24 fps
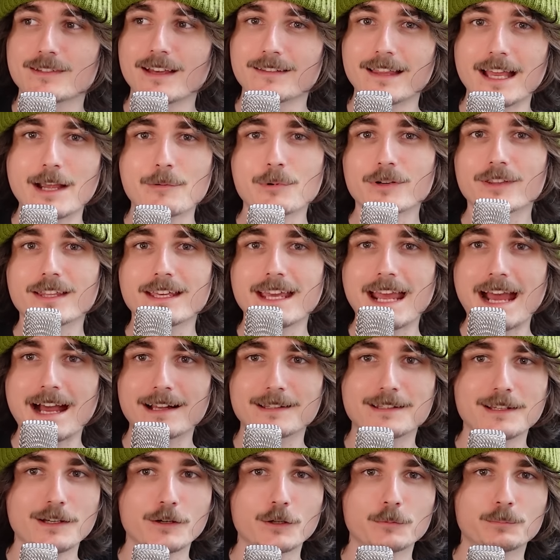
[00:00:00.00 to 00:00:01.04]
that they were the
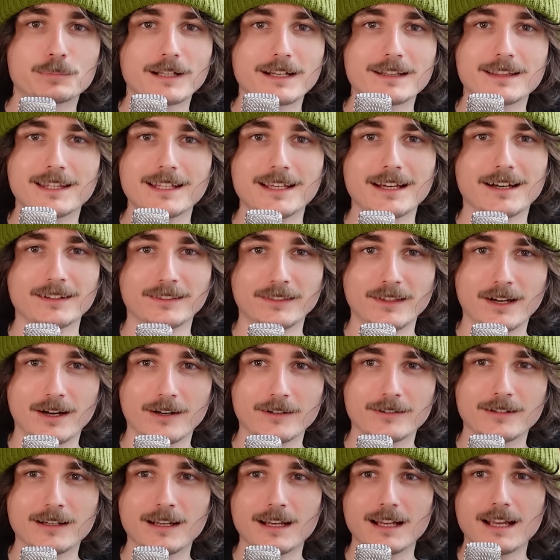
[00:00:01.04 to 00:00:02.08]
actor who played the
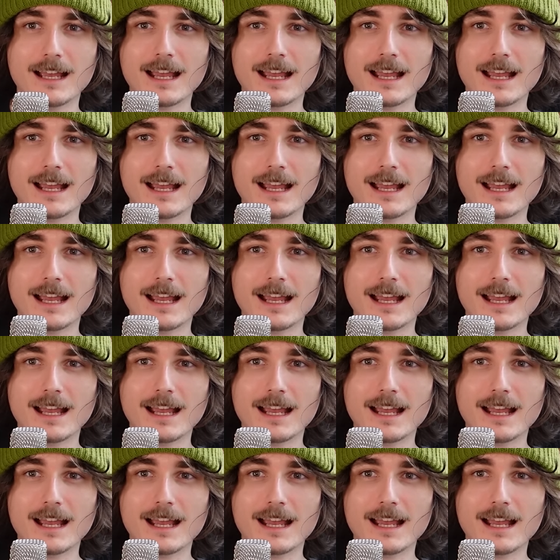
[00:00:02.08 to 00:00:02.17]
unknown.